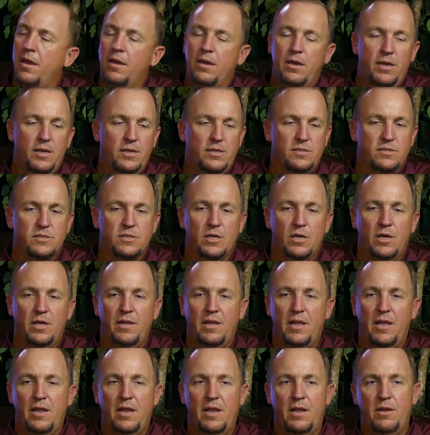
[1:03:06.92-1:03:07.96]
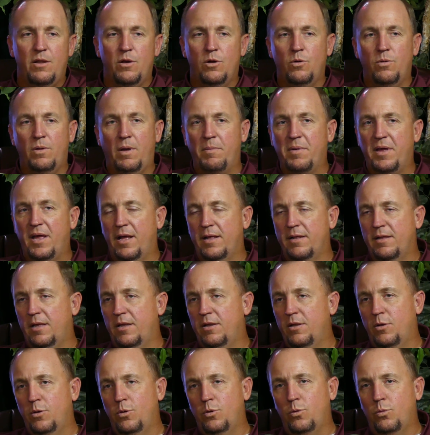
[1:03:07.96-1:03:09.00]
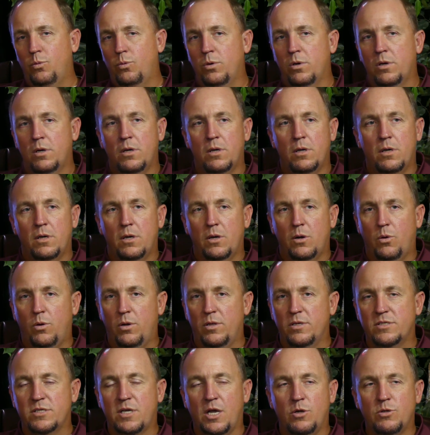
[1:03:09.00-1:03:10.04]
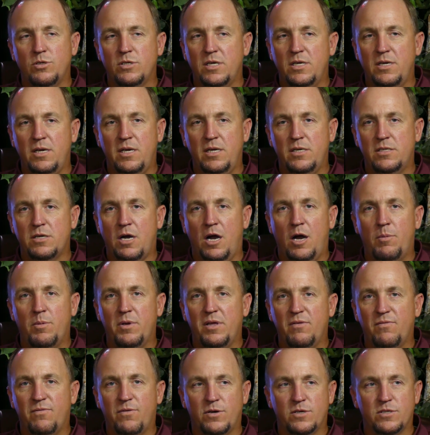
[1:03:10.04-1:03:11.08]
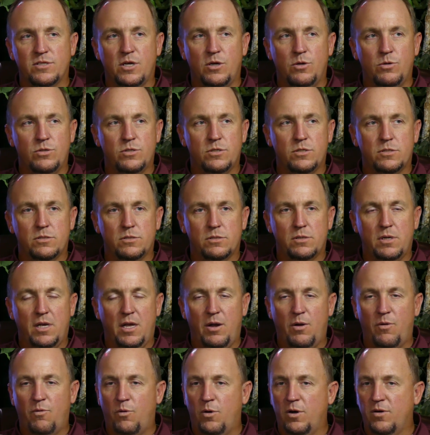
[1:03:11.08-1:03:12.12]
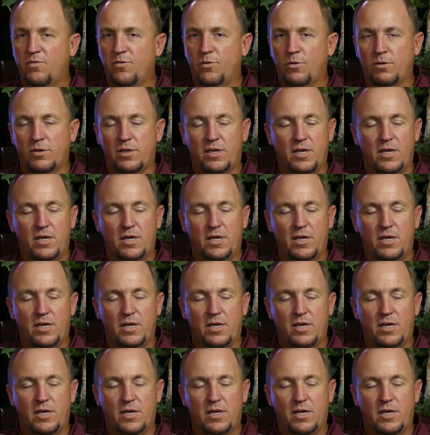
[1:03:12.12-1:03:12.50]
And I know, I know one of this coach, he taught me, the first coach that I worked for, Ken